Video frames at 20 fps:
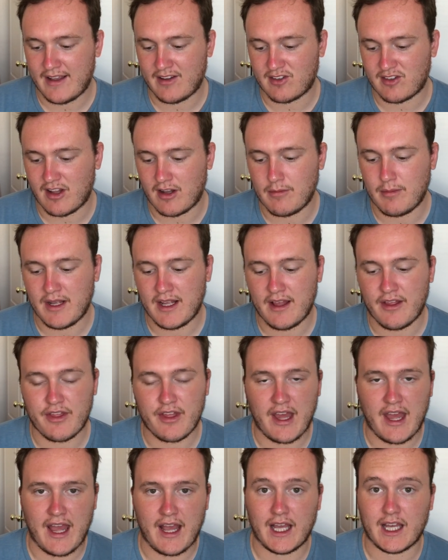has sent me
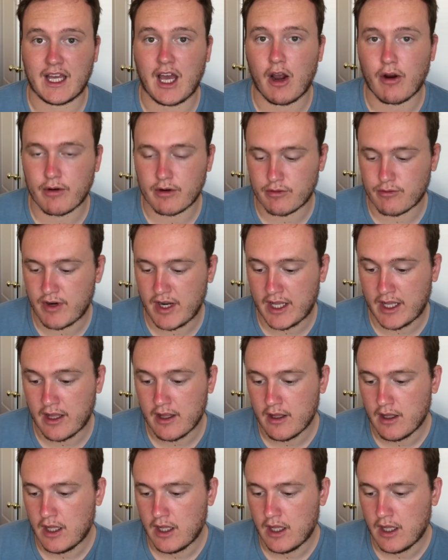their current rig.